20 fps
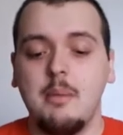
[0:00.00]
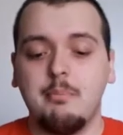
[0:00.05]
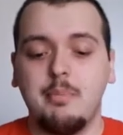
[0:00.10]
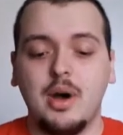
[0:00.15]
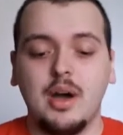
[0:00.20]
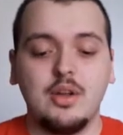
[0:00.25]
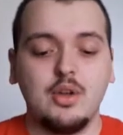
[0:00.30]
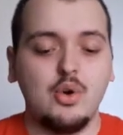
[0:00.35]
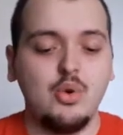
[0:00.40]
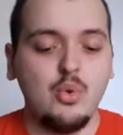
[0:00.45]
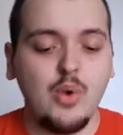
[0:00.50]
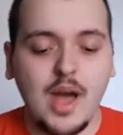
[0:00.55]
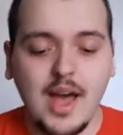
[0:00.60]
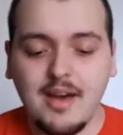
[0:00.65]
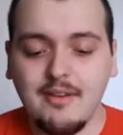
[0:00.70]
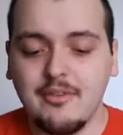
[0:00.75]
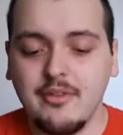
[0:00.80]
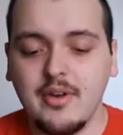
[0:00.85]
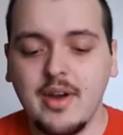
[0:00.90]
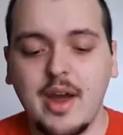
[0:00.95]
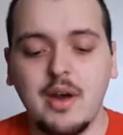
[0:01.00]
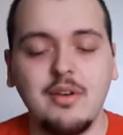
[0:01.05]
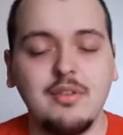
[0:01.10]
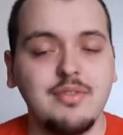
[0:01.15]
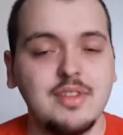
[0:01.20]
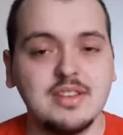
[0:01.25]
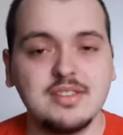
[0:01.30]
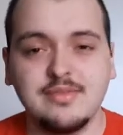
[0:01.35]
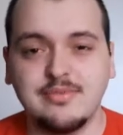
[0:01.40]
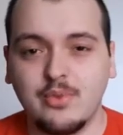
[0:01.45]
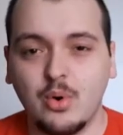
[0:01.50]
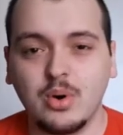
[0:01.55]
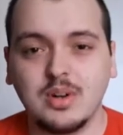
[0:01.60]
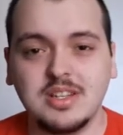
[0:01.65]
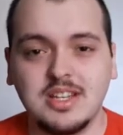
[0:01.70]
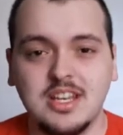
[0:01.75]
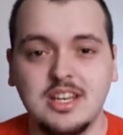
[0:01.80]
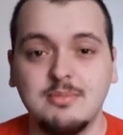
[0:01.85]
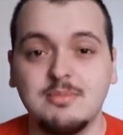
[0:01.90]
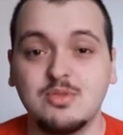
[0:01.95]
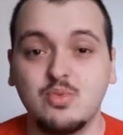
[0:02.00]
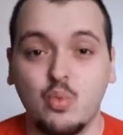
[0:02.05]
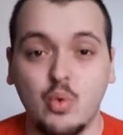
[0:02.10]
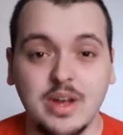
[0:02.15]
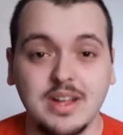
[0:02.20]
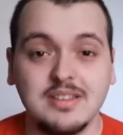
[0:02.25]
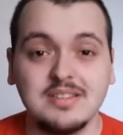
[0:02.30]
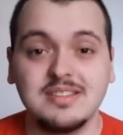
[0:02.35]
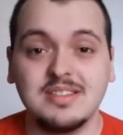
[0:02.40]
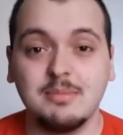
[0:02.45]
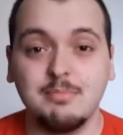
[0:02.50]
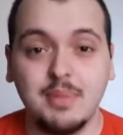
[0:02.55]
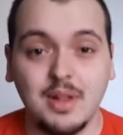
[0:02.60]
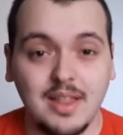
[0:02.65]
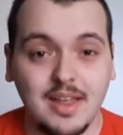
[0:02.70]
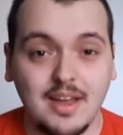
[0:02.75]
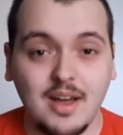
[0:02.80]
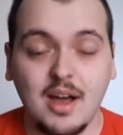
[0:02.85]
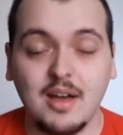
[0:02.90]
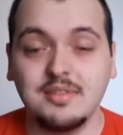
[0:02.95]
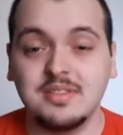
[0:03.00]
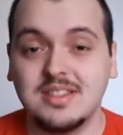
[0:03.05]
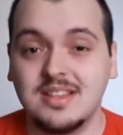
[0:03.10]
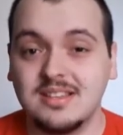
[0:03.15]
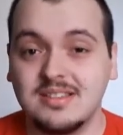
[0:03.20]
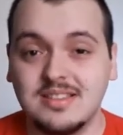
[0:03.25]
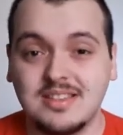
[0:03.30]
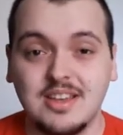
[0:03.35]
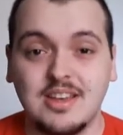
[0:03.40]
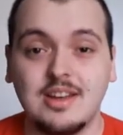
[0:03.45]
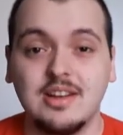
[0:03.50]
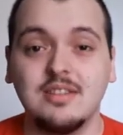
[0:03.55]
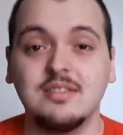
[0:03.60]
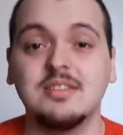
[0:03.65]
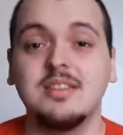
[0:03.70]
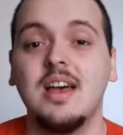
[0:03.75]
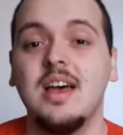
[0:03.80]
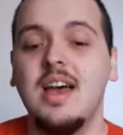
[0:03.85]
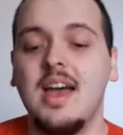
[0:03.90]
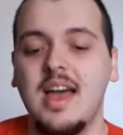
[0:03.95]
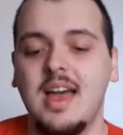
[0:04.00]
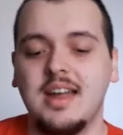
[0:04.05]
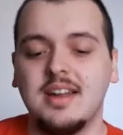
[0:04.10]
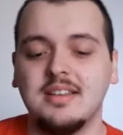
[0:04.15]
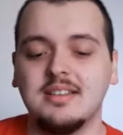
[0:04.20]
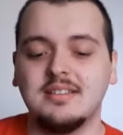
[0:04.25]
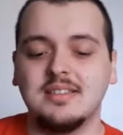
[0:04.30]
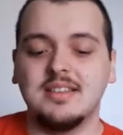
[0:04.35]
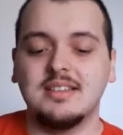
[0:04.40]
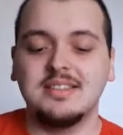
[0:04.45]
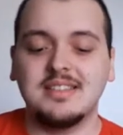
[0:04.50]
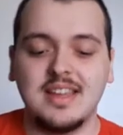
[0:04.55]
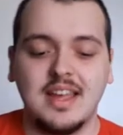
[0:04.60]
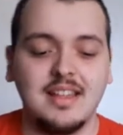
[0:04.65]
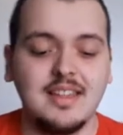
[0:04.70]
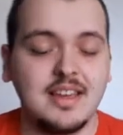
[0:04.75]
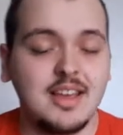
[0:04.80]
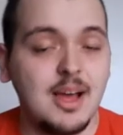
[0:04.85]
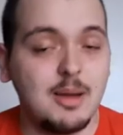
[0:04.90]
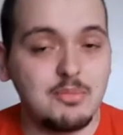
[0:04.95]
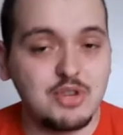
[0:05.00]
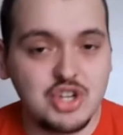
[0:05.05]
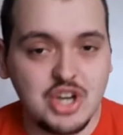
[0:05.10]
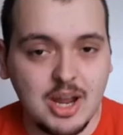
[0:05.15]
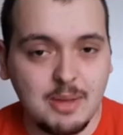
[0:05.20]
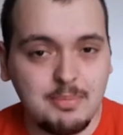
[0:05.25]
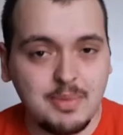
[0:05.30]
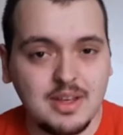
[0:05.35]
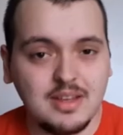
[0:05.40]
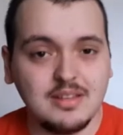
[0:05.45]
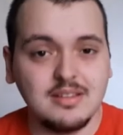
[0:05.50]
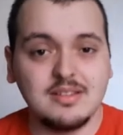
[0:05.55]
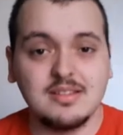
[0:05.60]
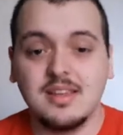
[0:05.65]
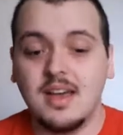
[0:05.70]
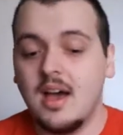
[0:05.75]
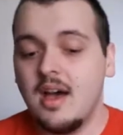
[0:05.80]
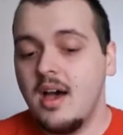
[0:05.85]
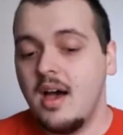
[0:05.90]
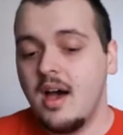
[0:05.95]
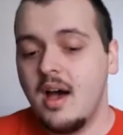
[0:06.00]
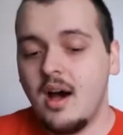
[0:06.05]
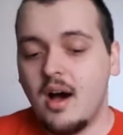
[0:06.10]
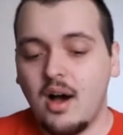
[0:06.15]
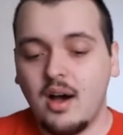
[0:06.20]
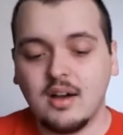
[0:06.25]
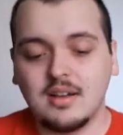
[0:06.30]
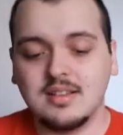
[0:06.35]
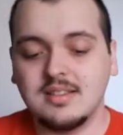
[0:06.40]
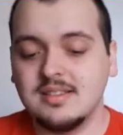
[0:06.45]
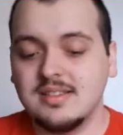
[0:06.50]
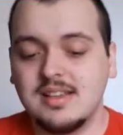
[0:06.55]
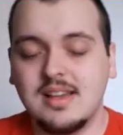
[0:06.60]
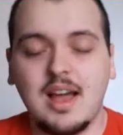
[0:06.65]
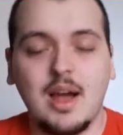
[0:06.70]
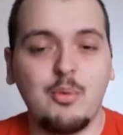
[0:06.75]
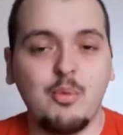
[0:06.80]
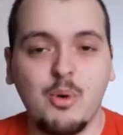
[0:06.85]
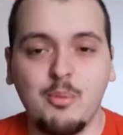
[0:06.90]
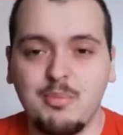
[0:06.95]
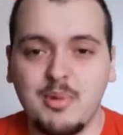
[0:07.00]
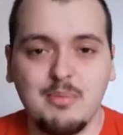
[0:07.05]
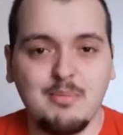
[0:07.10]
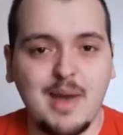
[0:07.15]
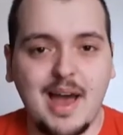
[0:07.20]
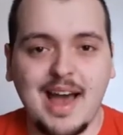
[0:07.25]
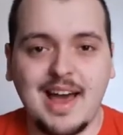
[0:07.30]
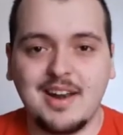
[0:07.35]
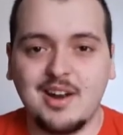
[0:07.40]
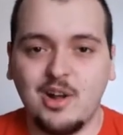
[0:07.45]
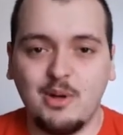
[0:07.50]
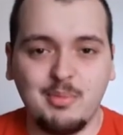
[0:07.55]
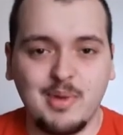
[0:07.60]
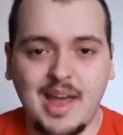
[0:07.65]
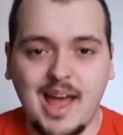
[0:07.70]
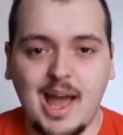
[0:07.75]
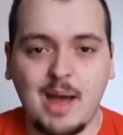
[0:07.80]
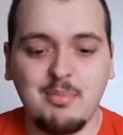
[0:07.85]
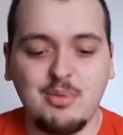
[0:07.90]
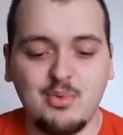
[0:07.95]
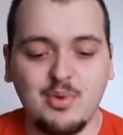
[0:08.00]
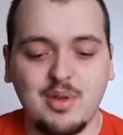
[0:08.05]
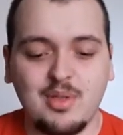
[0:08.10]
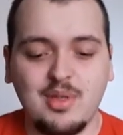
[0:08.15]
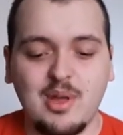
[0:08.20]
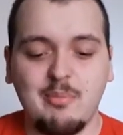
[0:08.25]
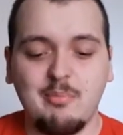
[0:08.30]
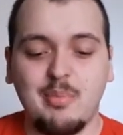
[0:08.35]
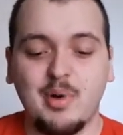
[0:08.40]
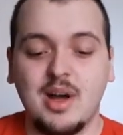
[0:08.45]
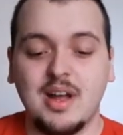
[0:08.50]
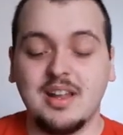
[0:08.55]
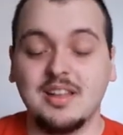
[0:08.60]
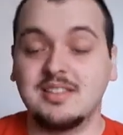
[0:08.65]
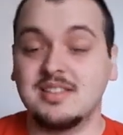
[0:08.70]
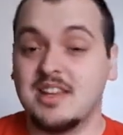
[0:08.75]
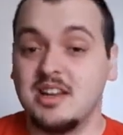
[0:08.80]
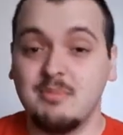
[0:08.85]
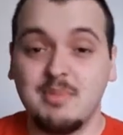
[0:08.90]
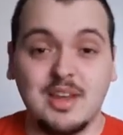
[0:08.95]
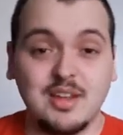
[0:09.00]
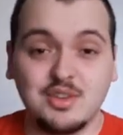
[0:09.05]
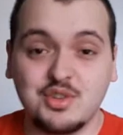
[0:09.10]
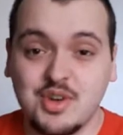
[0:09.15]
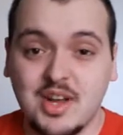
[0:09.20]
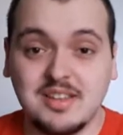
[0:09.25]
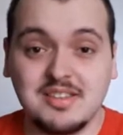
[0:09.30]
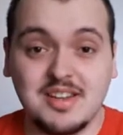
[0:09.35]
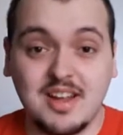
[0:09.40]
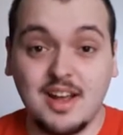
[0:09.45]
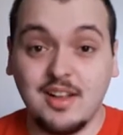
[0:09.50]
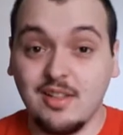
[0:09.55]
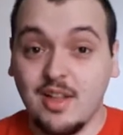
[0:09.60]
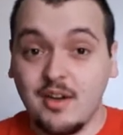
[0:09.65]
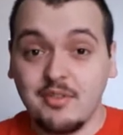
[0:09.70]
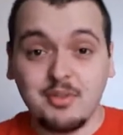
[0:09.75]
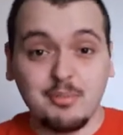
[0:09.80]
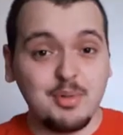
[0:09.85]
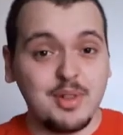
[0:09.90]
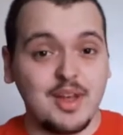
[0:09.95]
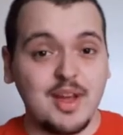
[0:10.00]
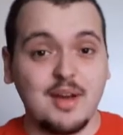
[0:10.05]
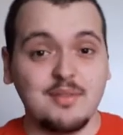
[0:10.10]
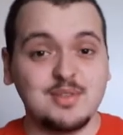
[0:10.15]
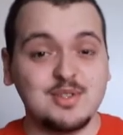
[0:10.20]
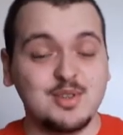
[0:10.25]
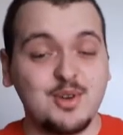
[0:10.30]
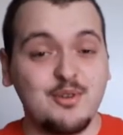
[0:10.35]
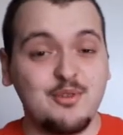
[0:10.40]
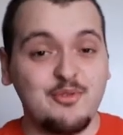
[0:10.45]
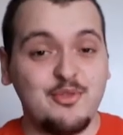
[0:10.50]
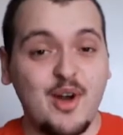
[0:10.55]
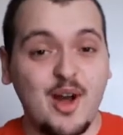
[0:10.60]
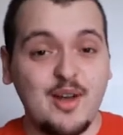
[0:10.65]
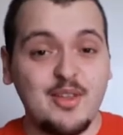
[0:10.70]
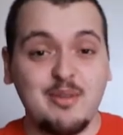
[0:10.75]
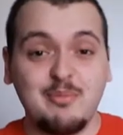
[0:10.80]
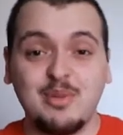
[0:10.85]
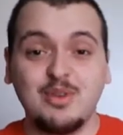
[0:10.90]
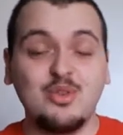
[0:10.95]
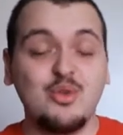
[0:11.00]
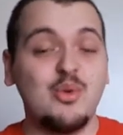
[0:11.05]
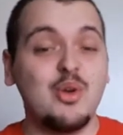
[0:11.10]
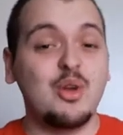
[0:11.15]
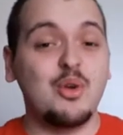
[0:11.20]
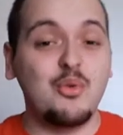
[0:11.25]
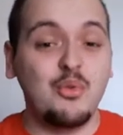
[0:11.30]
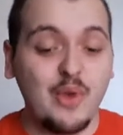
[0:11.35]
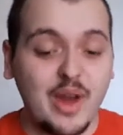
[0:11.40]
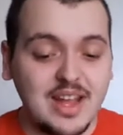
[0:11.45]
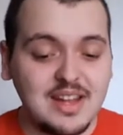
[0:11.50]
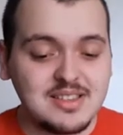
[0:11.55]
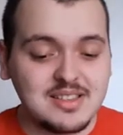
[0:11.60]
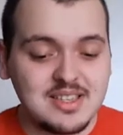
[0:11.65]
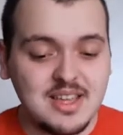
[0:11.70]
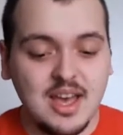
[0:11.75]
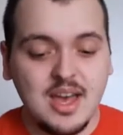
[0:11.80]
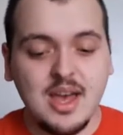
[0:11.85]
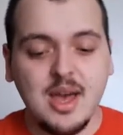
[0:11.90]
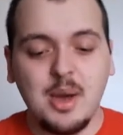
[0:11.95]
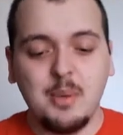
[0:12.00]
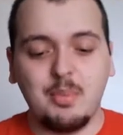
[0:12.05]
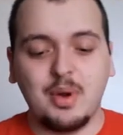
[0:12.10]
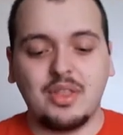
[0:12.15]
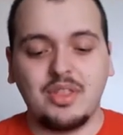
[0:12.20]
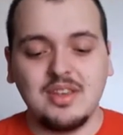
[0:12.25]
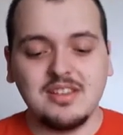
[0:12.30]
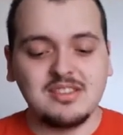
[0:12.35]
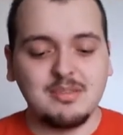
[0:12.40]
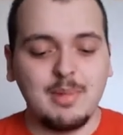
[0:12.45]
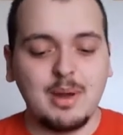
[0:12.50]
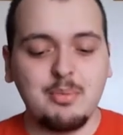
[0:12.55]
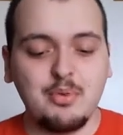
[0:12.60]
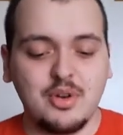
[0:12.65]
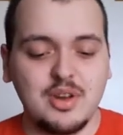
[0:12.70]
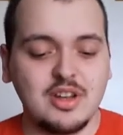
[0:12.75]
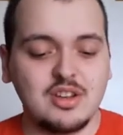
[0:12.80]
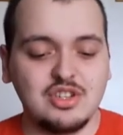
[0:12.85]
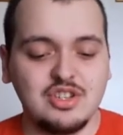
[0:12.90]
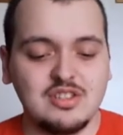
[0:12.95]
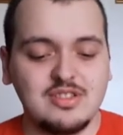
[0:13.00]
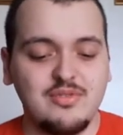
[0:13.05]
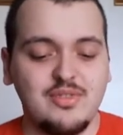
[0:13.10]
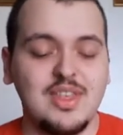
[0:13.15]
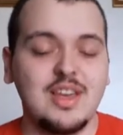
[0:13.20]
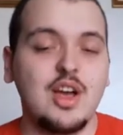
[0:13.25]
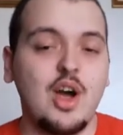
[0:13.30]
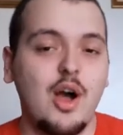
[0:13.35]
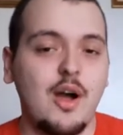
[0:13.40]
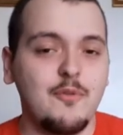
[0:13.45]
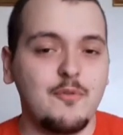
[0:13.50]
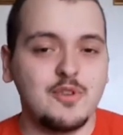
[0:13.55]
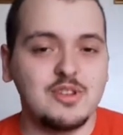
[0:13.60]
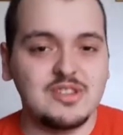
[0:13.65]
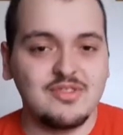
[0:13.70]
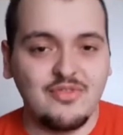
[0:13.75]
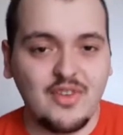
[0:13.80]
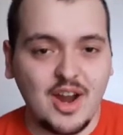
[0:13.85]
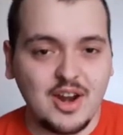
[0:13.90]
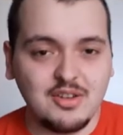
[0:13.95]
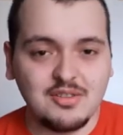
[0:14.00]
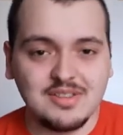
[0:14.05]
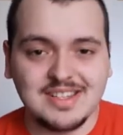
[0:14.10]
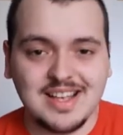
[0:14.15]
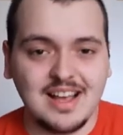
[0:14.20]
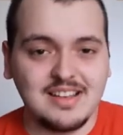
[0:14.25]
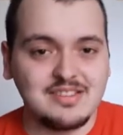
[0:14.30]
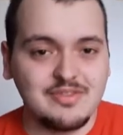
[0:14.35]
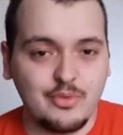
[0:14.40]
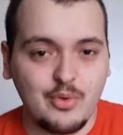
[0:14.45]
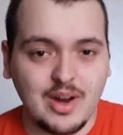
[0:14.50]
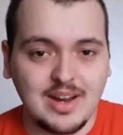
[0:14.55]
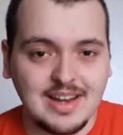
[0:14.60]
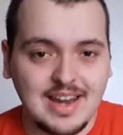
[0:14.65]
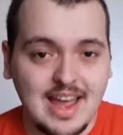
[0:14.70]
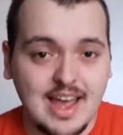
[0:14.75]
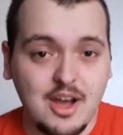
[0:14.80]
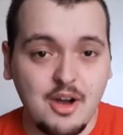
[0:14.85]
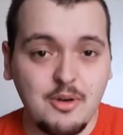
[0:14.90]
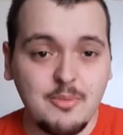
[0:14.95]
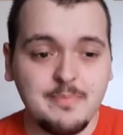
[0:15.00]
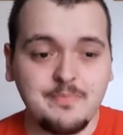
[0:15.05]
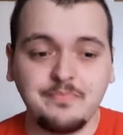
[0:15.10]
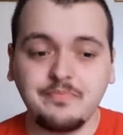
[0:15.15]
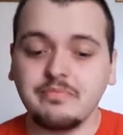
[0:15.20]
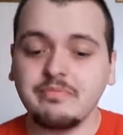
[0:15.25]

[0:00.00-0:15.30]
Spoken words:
But whoever out of these four teams wins the playoffs this year and is the Stanley Cup champions, honestly, I won't be mad and I'll be happy with it, but it's going to be interesting. I love the playoffs so far. They've been doing great, but these are my predictions for the conference finals as of right now.